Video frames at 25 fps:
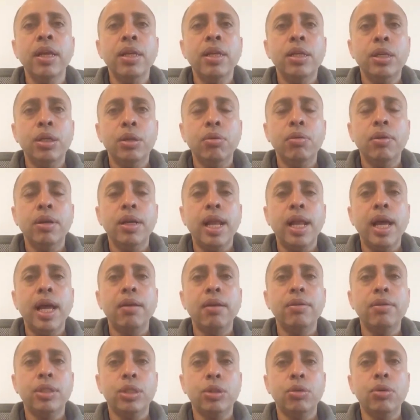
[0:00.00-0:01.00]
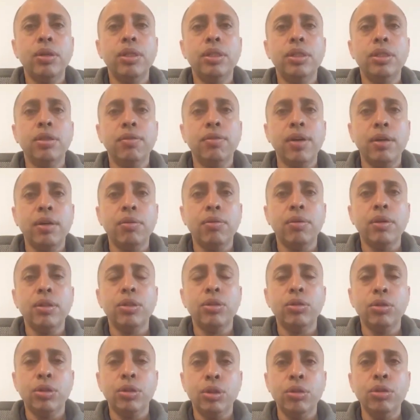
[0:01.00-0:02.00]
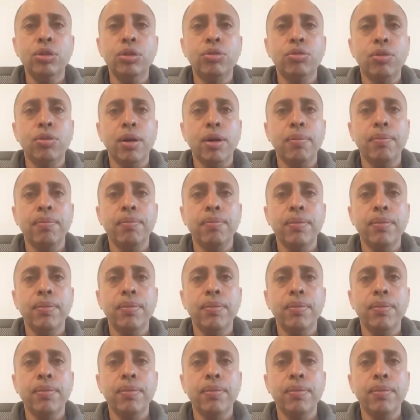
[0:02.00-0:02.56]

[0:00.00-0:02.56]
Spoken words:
you will have a choice of networks to choose from.